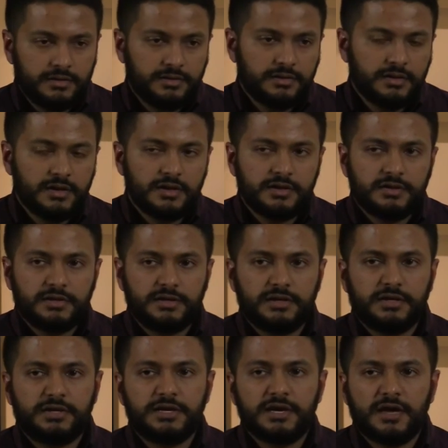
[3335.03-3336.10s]
business?
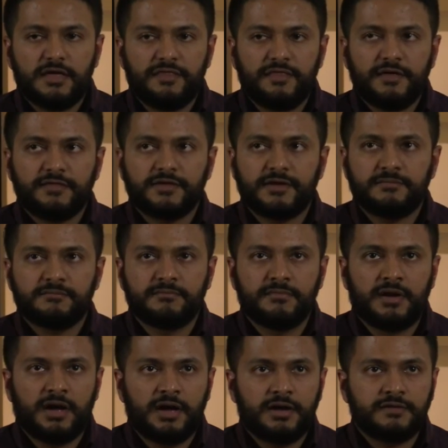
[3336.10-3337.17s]
Yeah, I think that
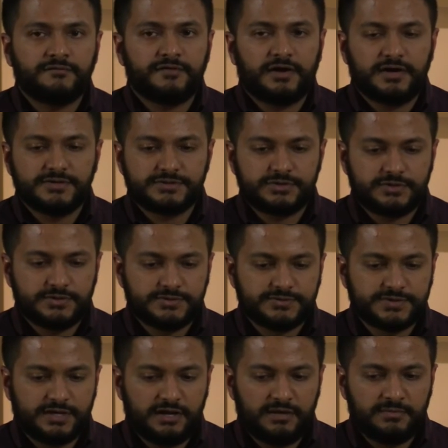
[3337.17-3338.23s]
my advisors
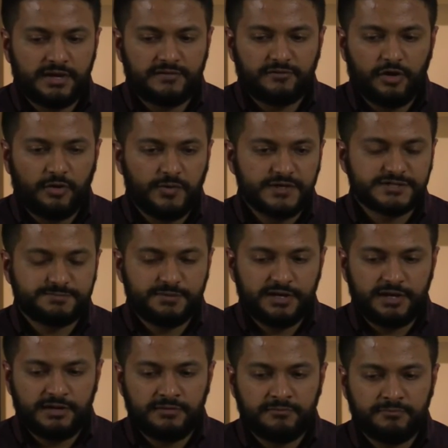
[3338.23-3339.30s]
um, have always
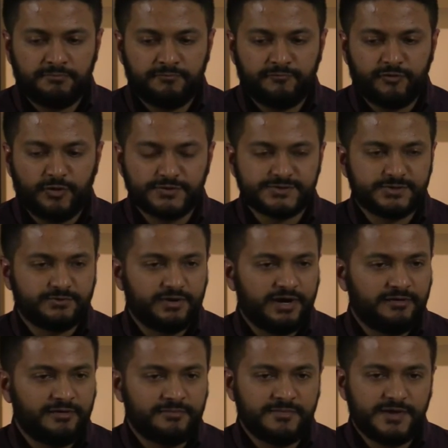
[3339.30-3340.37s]
been folks who
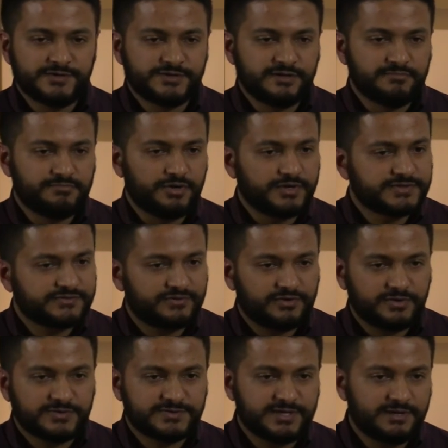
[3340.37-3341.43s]
write amazing books, for
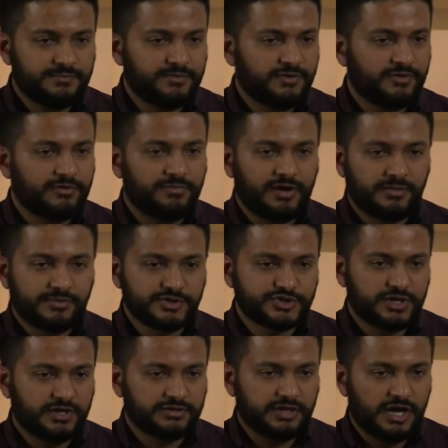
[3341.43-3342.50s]
example, or publish
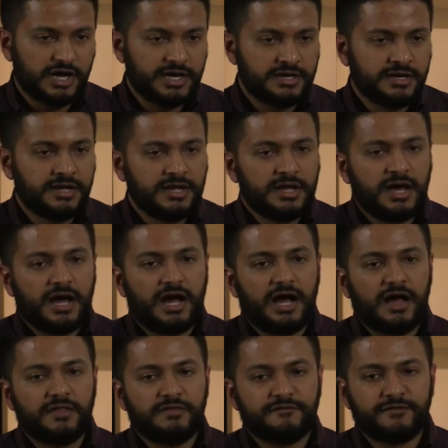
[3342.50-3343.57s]
online.
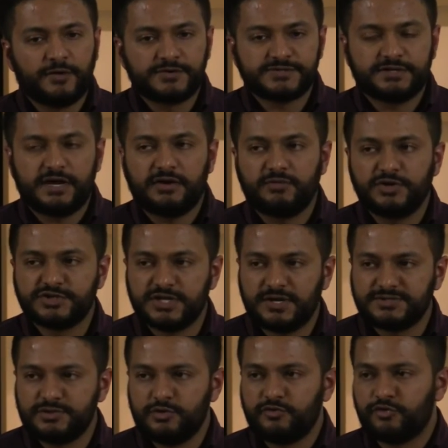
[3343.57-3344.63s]
Uh, the folks that I reach out
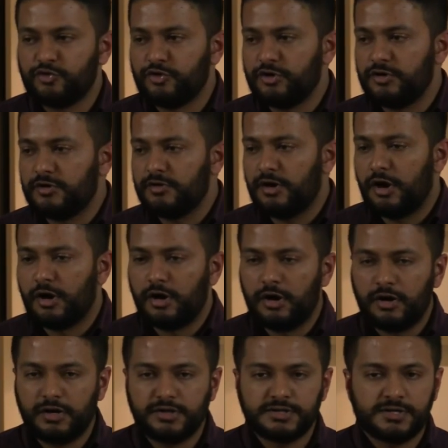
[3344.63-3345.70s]
to for
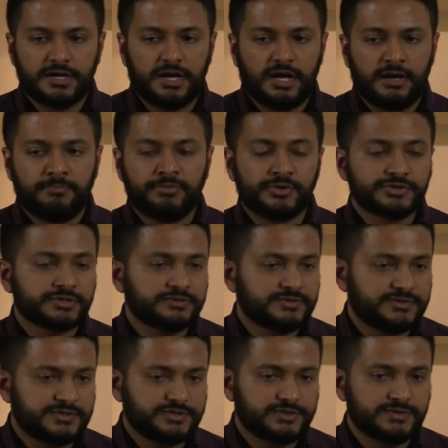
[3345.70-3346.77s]
hard uh, personal
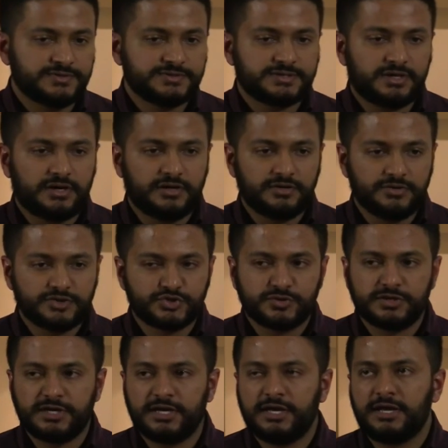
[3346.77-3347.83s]
decisions are
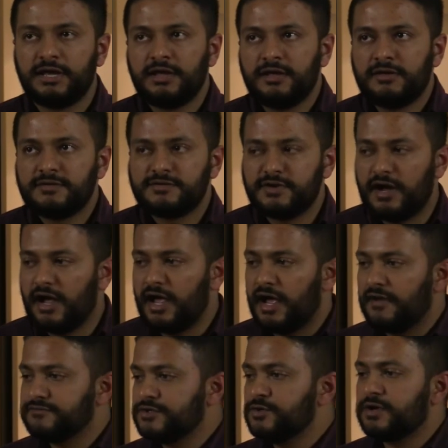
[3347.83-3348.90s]
usually There, I
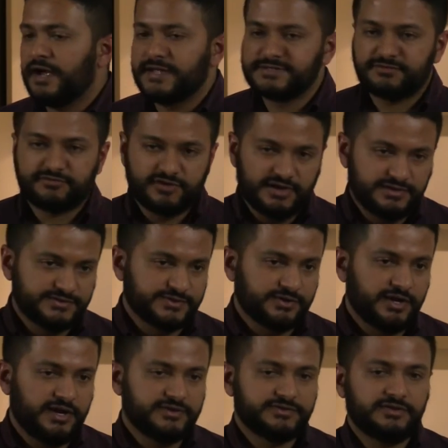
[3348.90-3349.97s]
have two kinds of friends,
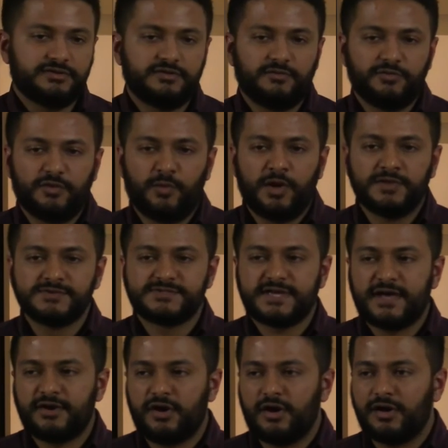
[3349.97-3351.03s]
okay? The, the, the ones
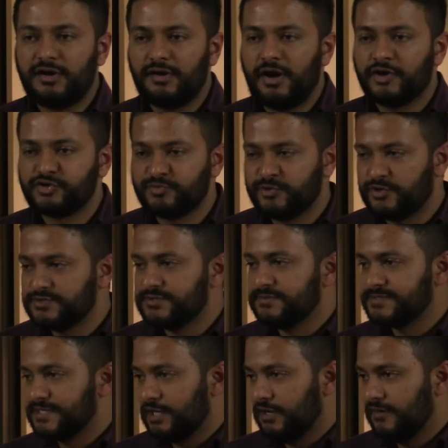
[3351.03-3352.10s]
that are entrepreneurs
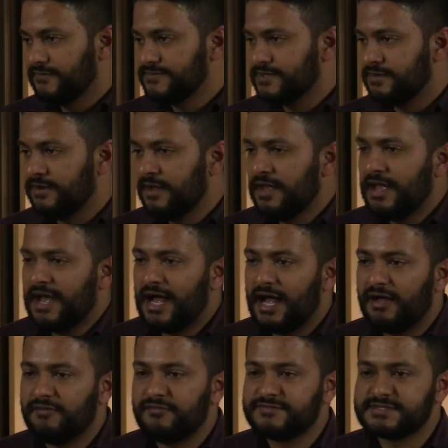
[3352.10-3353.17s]
themselves and
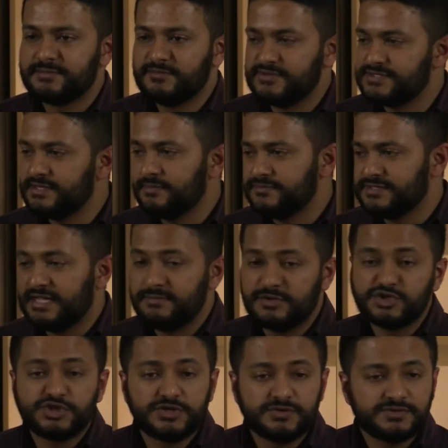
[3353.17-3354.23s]
have some of the same, same
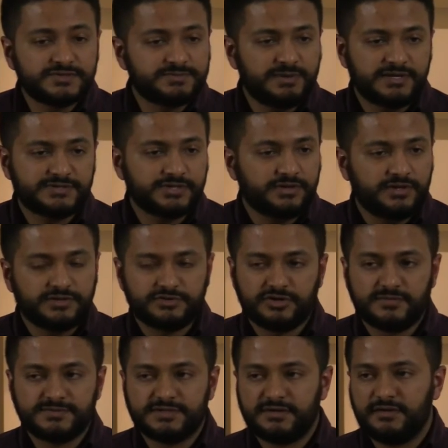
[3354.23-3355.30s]
issues, basically, in
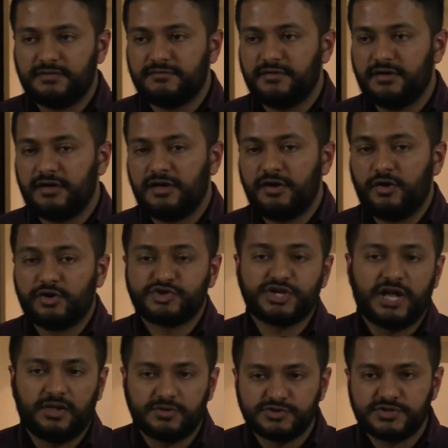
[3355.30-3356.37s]
terms of, uh, or
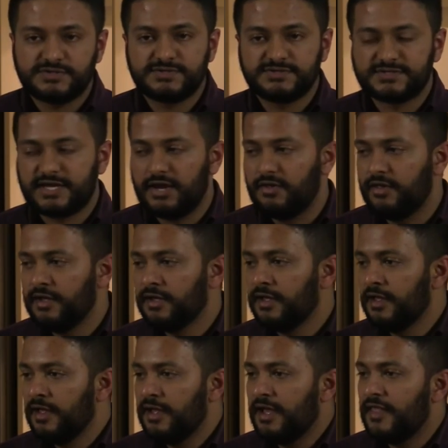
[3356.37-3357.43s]
challenges in scaling.
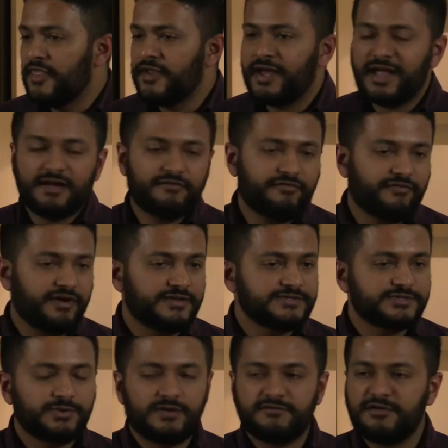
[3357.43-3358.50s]
And then I have
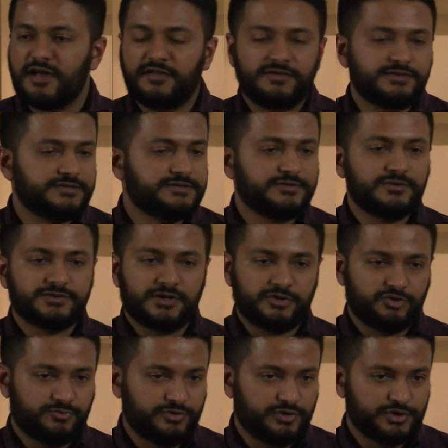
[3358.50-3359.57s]
friends who have nothing to do with
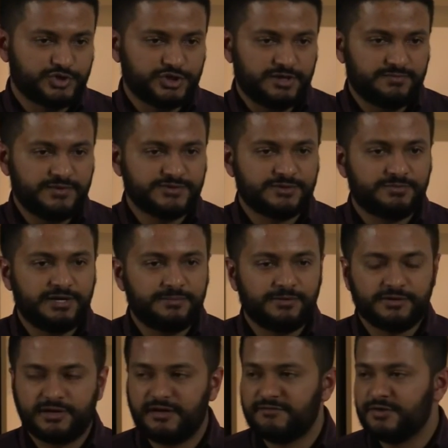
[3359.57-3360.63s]
entrepreneurship. These are people
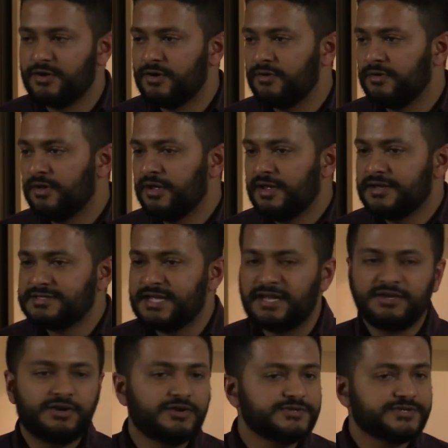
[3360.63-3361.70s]
that I've known
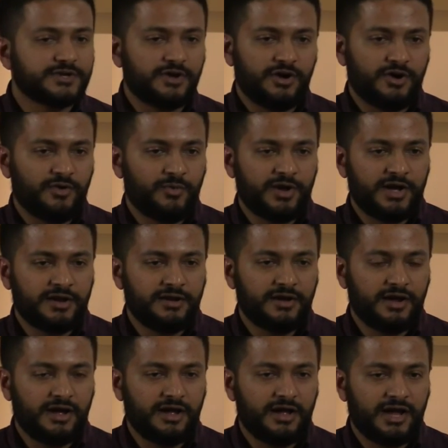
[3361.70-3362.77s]
ten years ago when
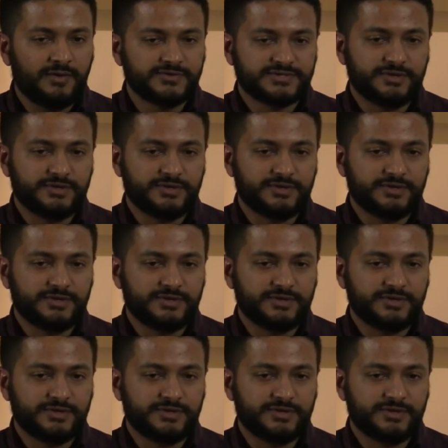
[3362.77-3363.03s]
uh, I was